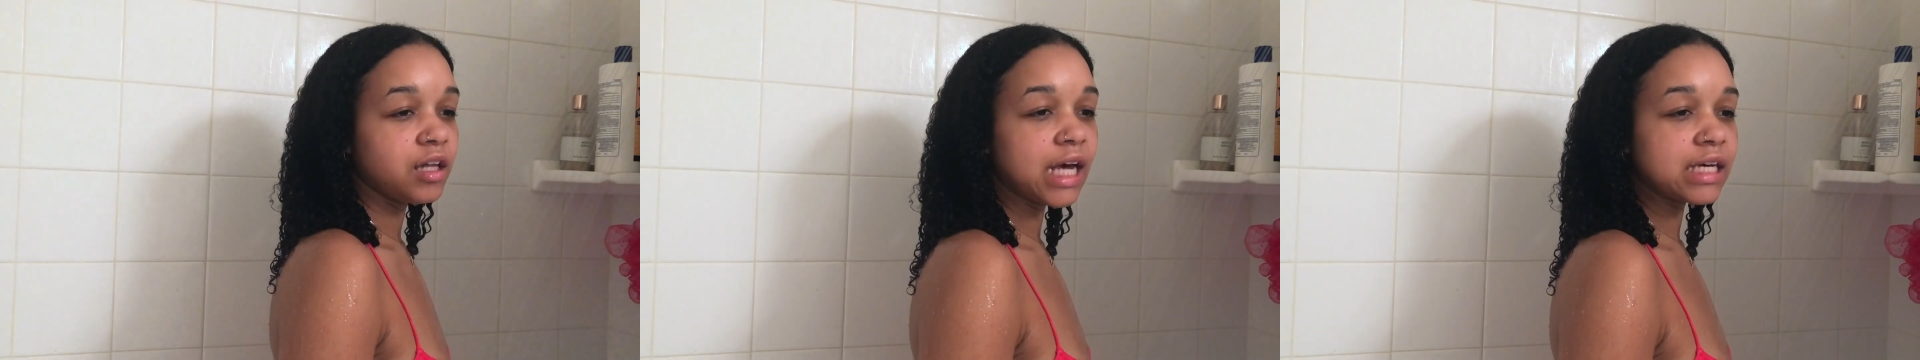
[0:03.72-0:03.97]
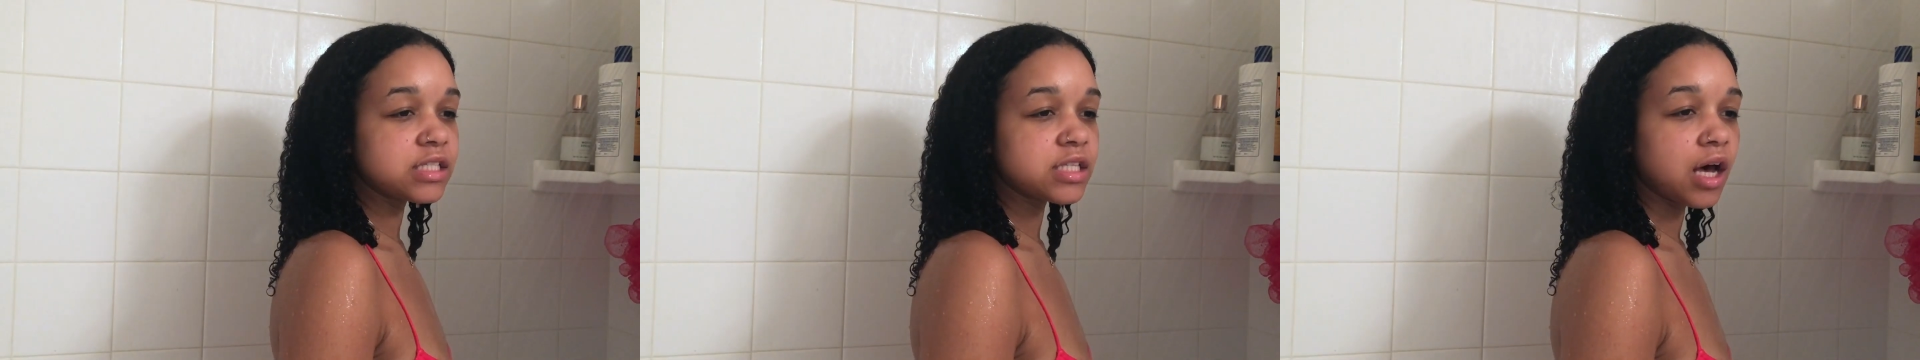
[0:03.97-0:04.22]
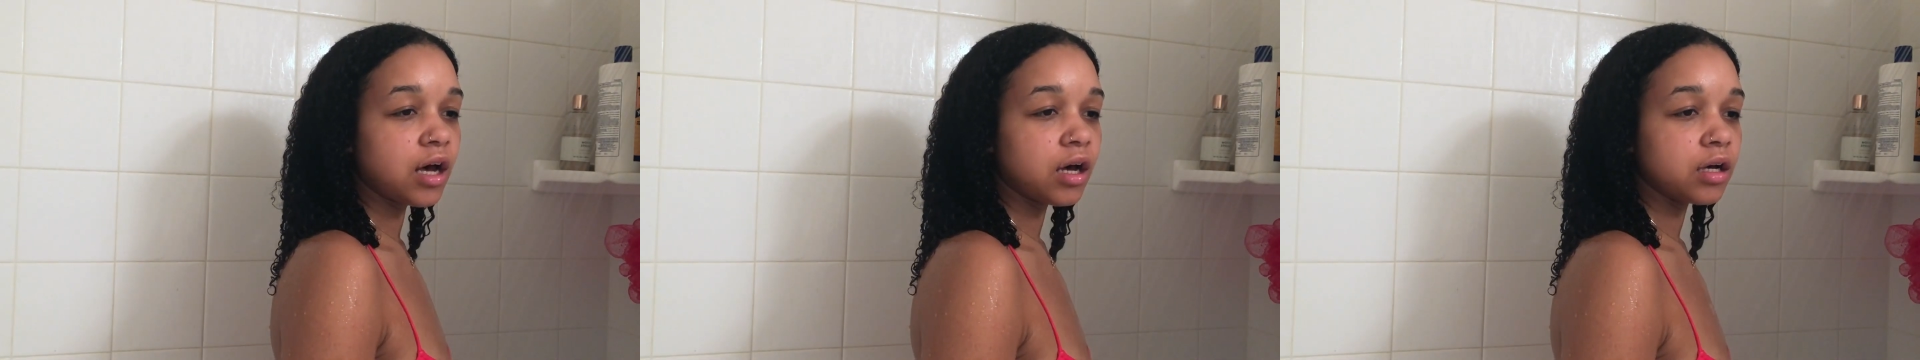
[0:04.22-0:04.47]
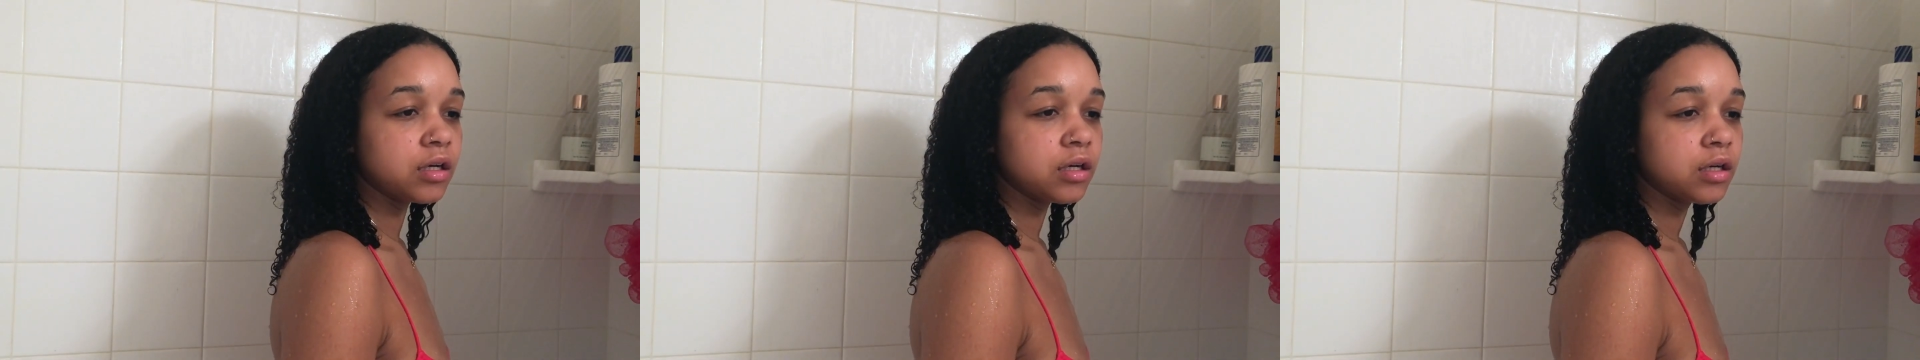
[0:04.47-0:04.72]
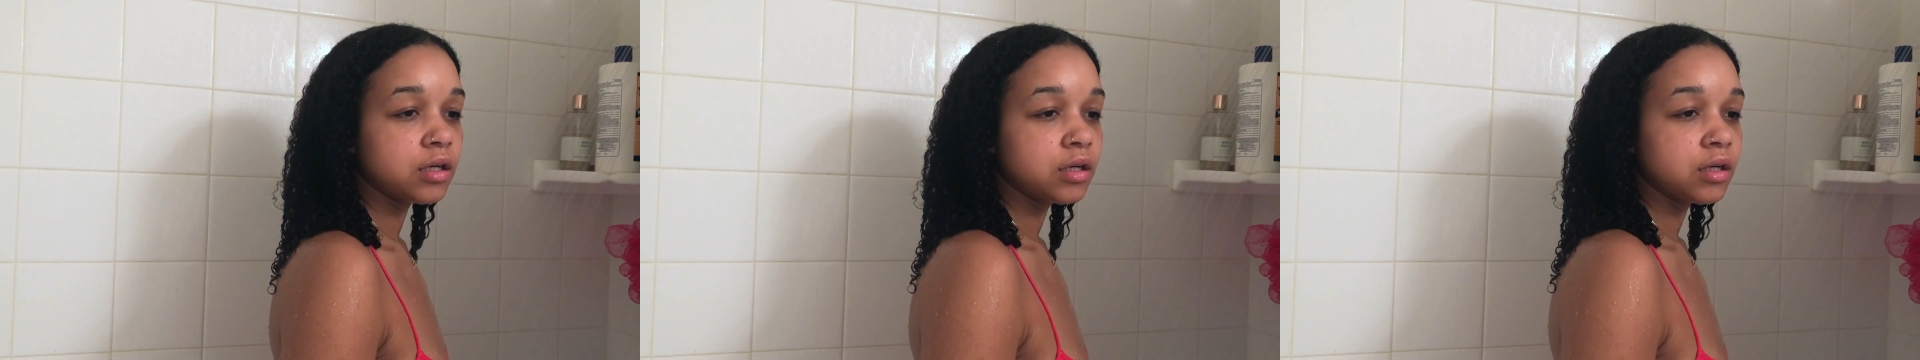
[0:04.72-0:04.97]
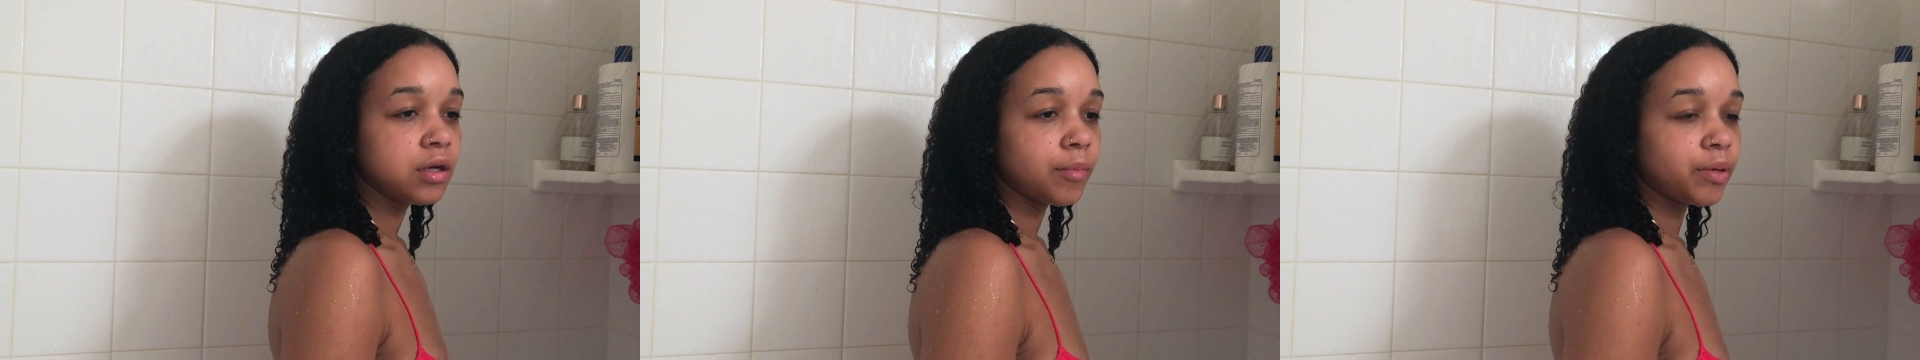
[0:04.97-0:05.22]
Alexa,
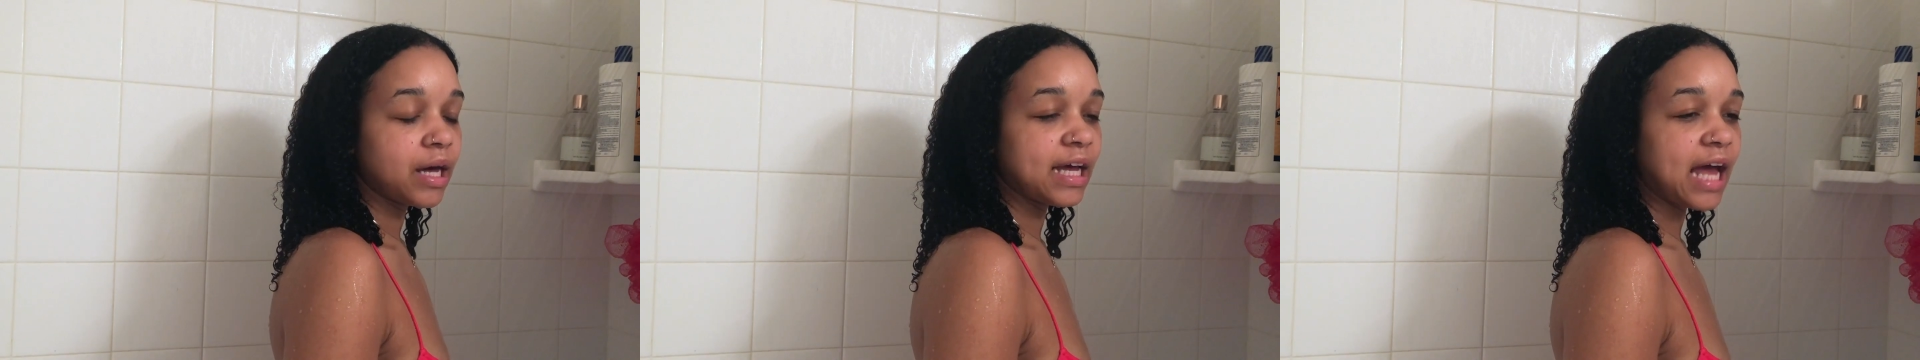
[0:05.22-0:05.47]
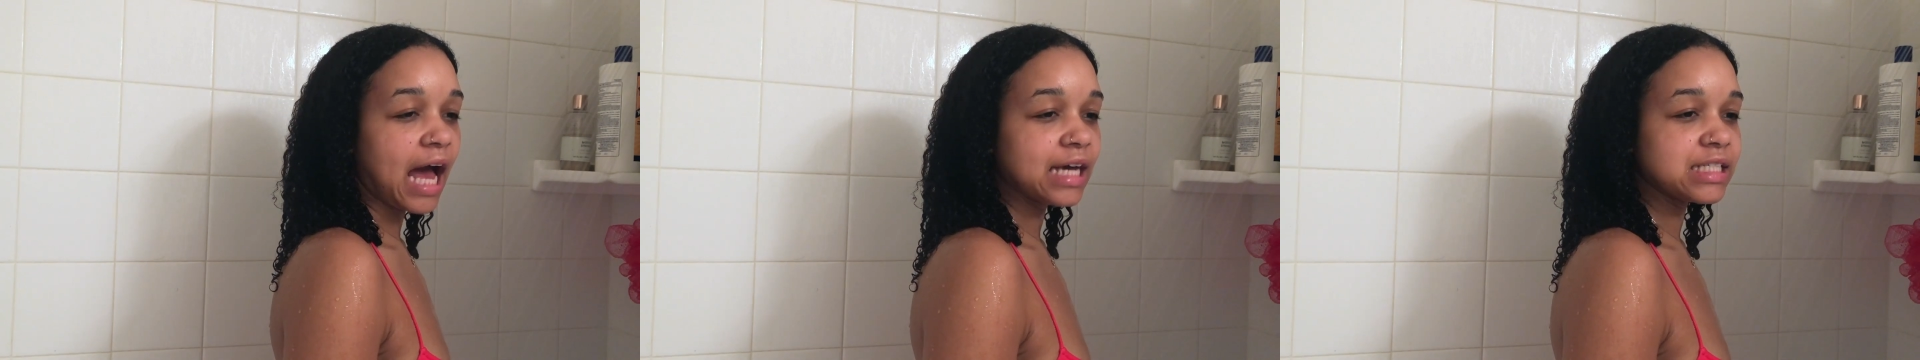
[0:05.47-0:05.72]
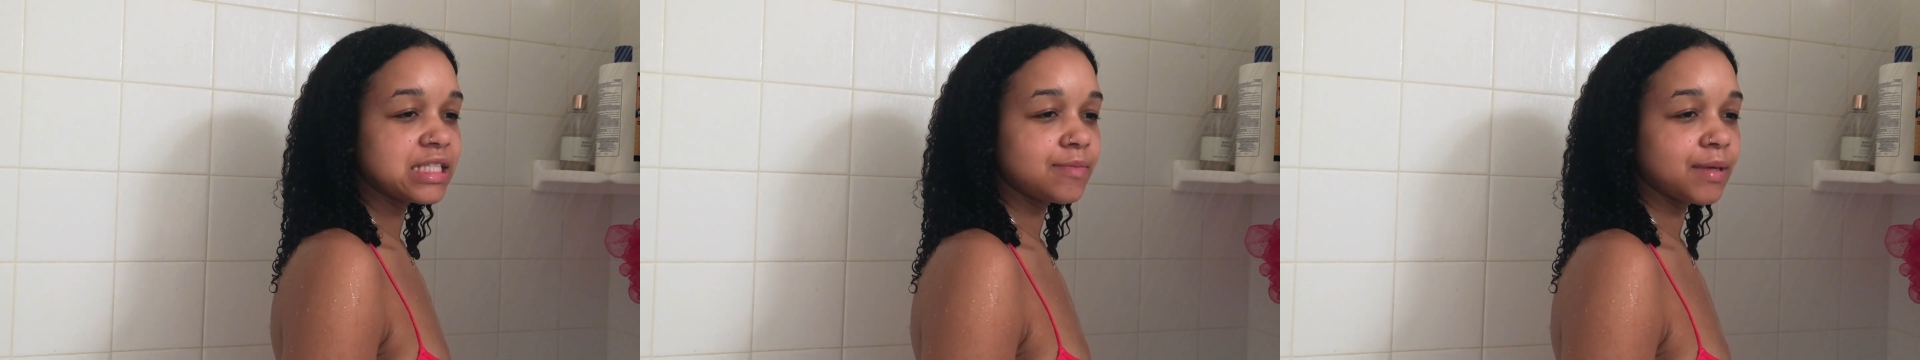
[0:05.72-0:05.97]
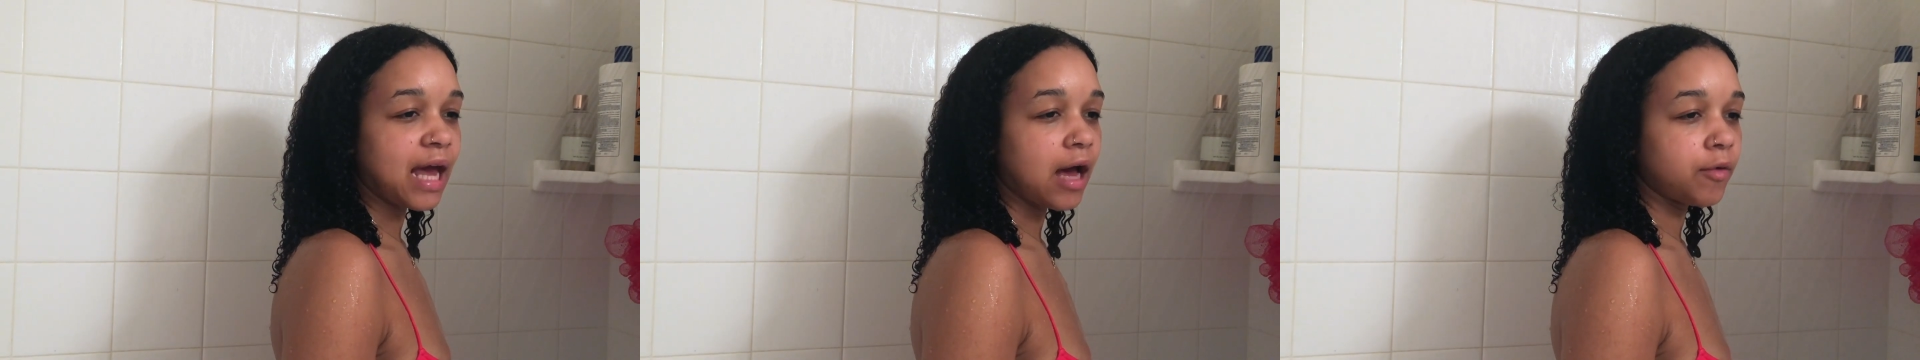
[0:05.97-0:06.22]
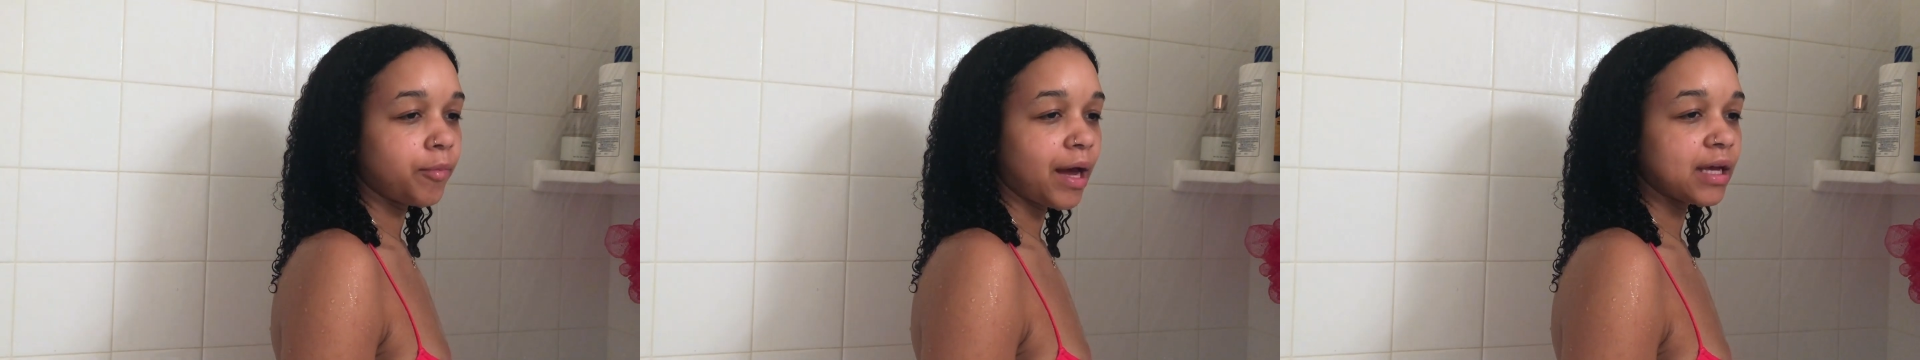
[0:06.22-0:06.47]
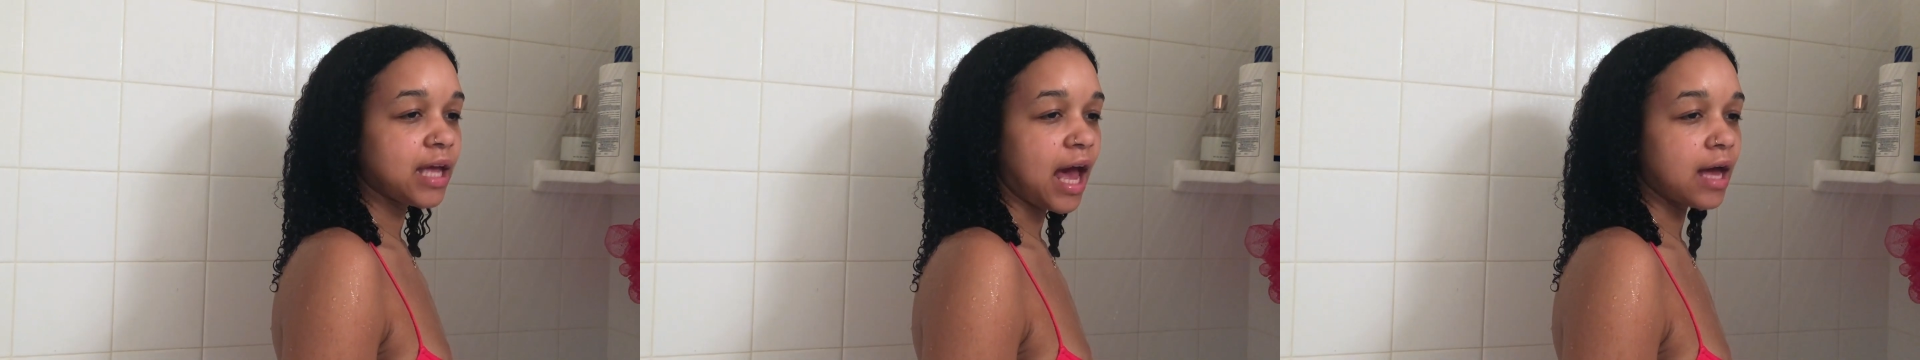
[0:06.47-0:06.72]
play Ice Me Out by
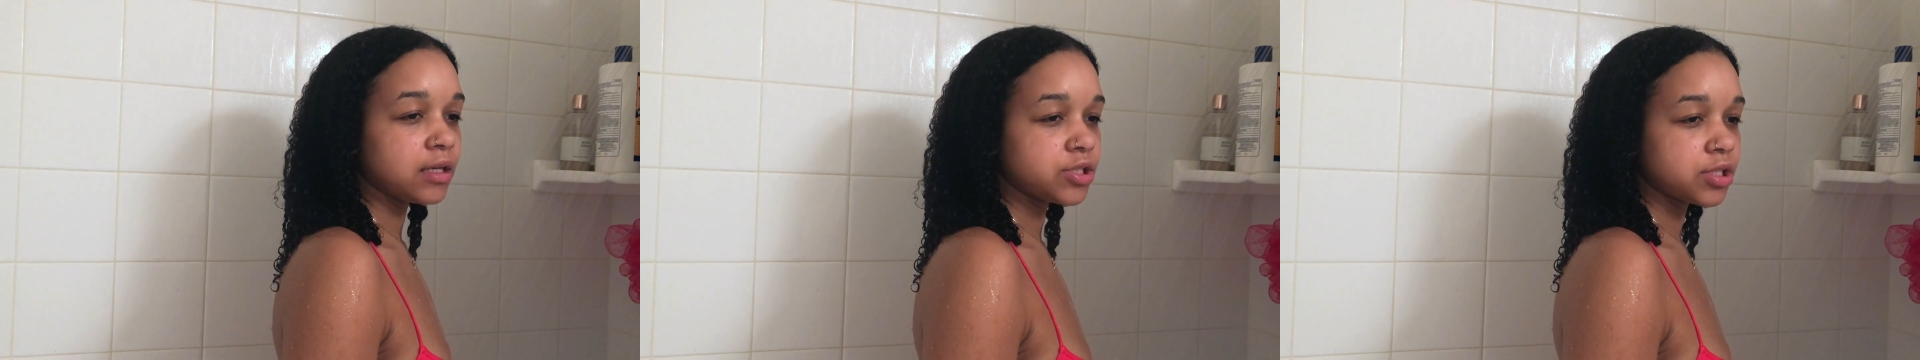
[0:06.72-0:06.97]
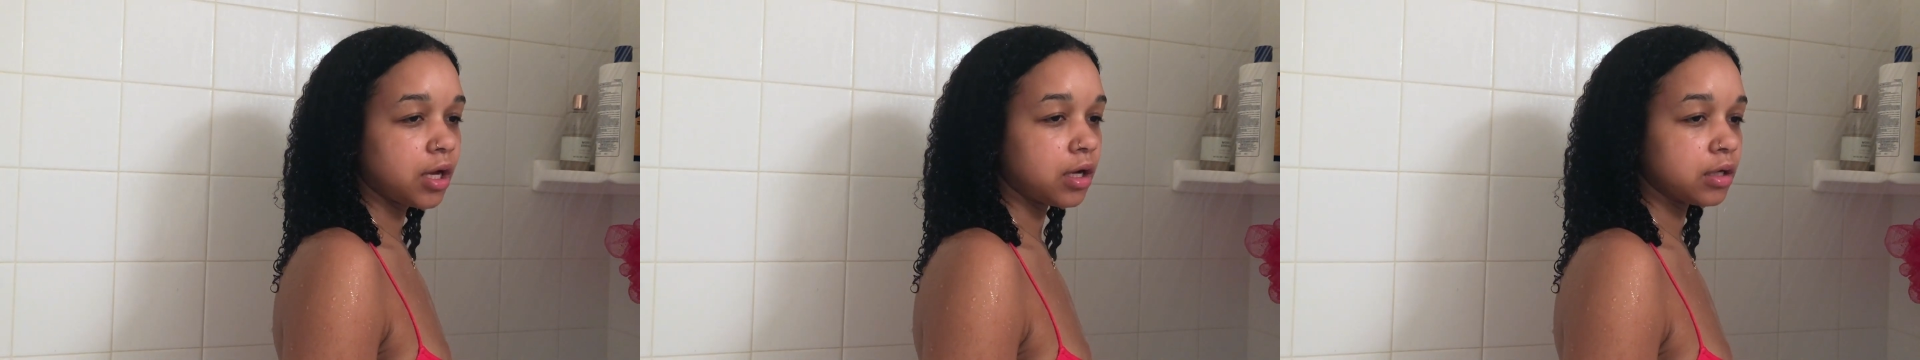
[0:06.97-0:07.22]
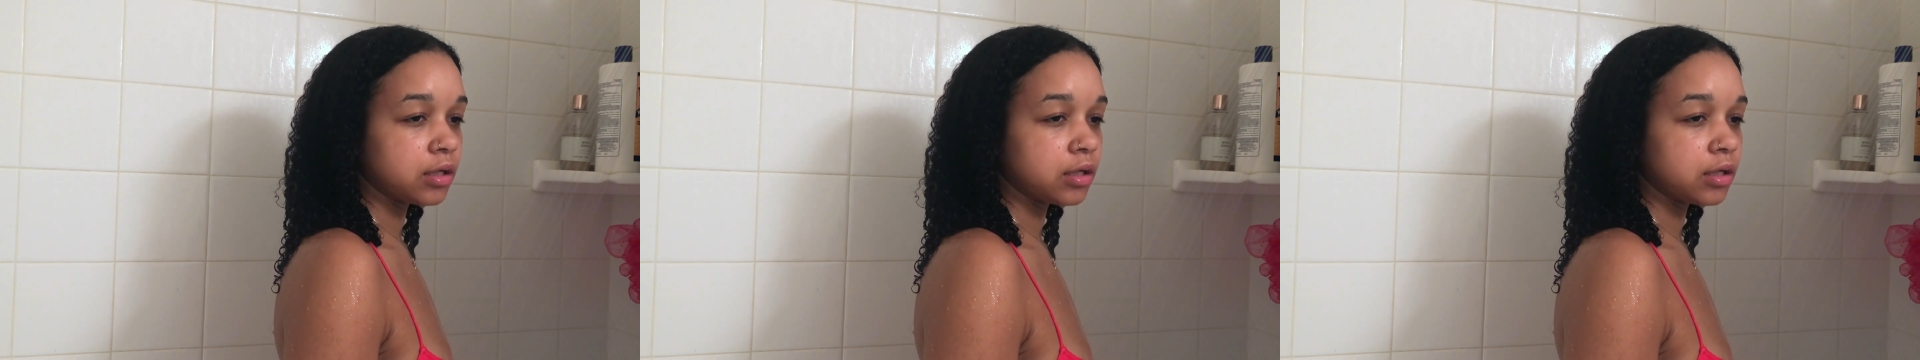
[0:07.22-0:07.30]
Castor.